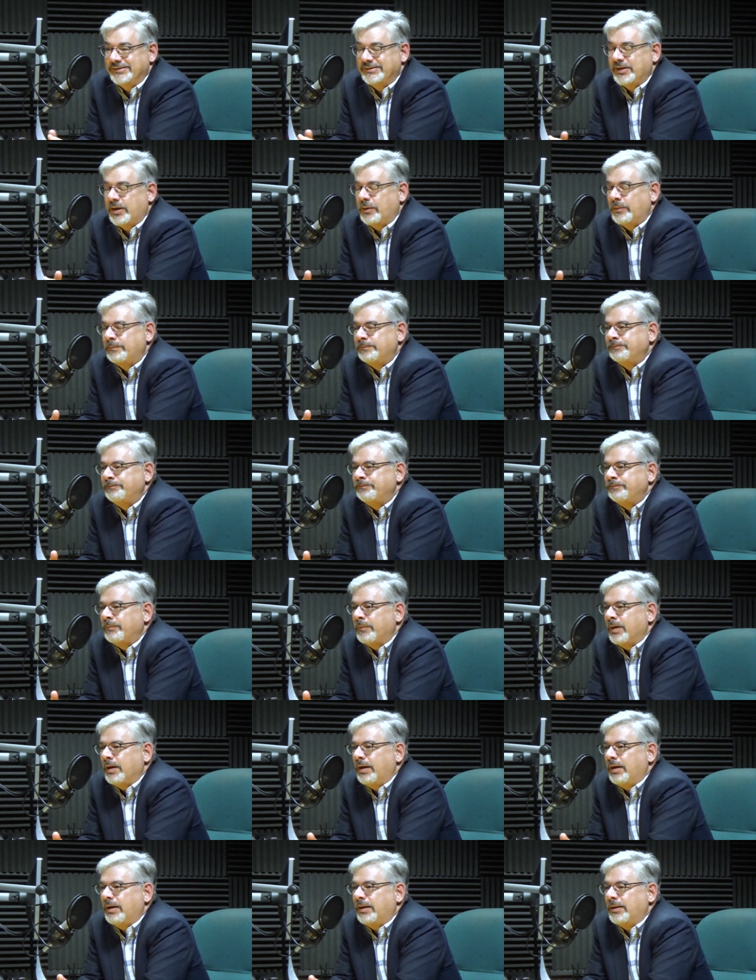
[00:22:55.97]
So,
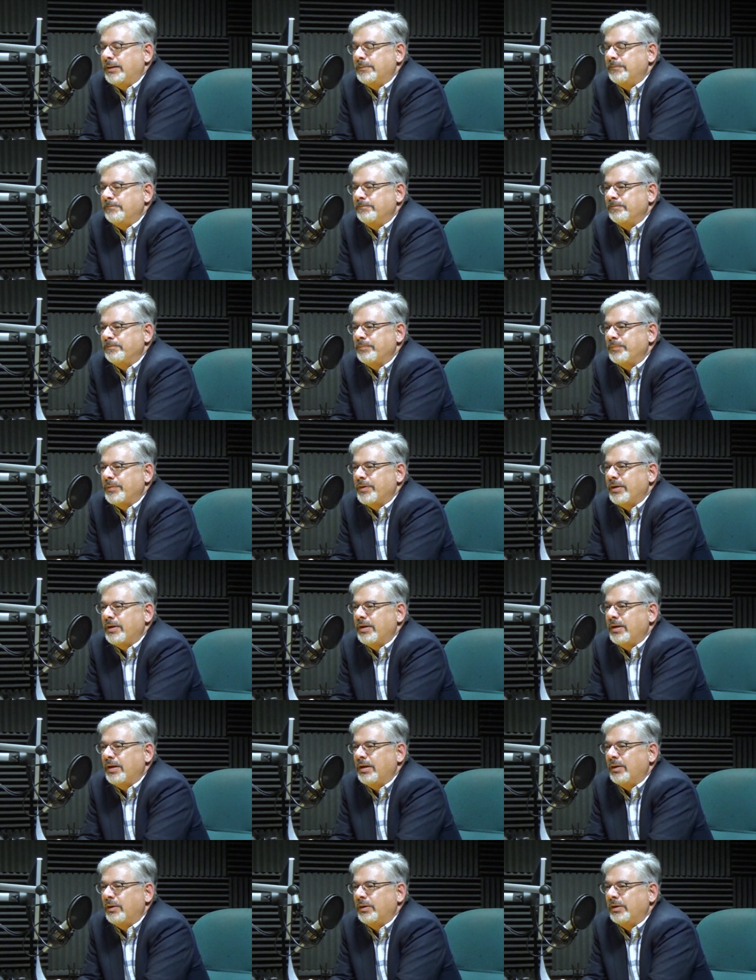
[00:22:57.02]
um,
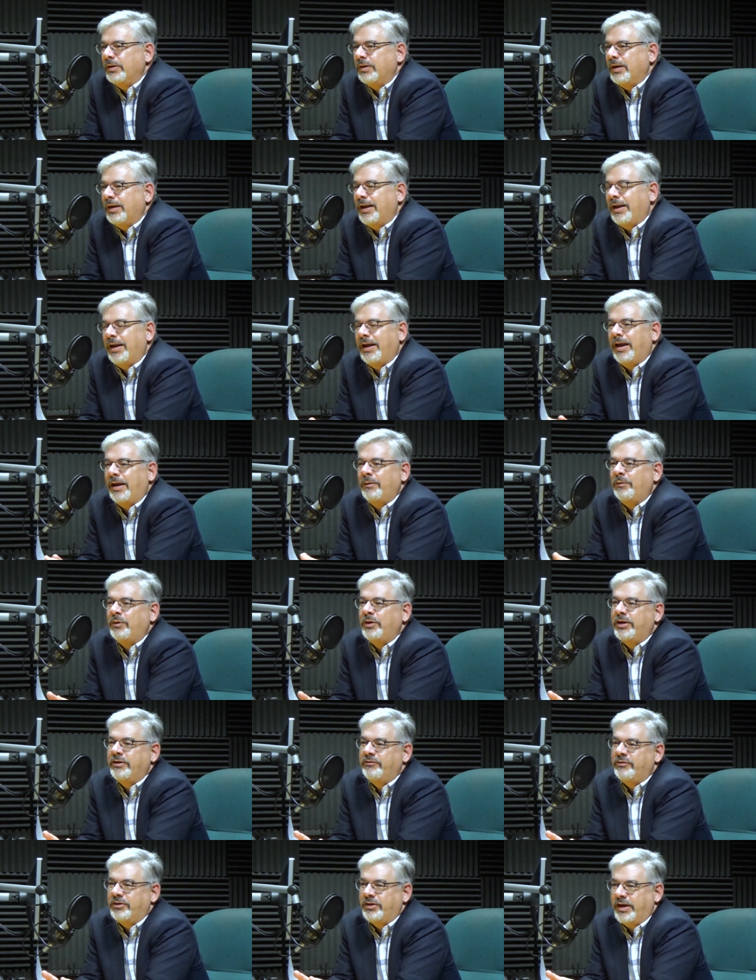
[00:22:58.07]
you know, I'm going to
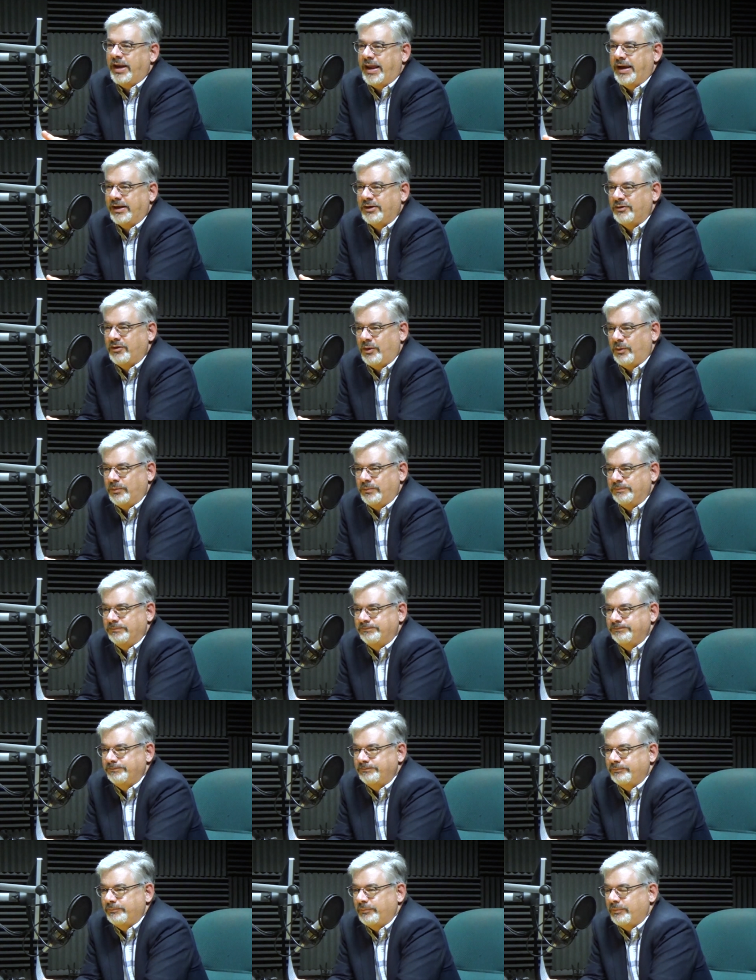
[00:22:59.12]
give you an anecdote.
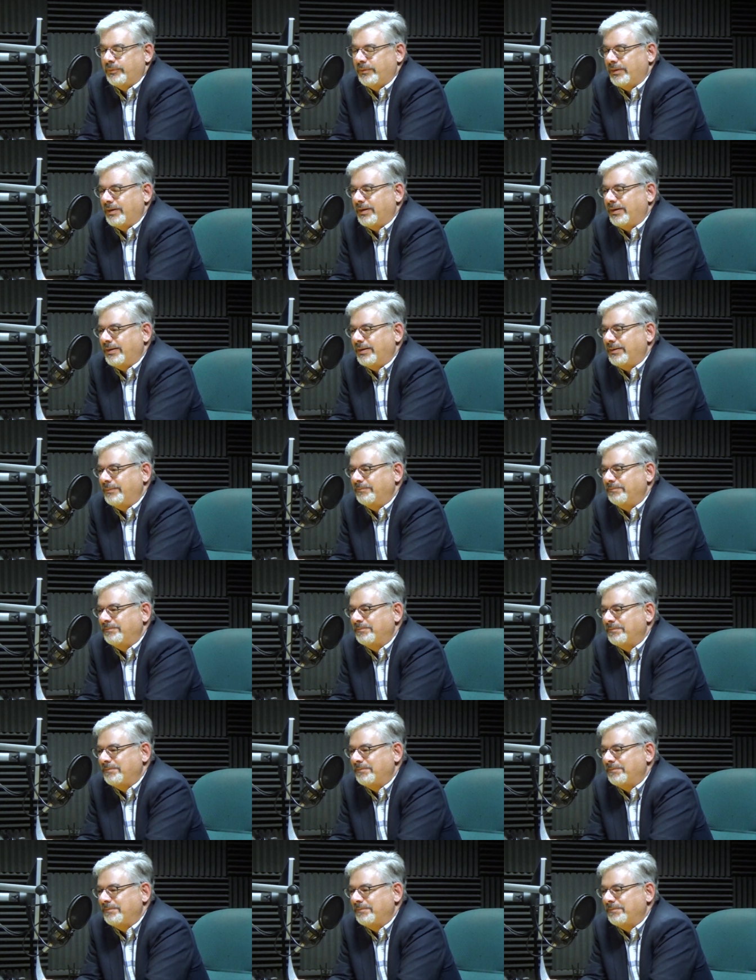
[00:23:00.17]
Um,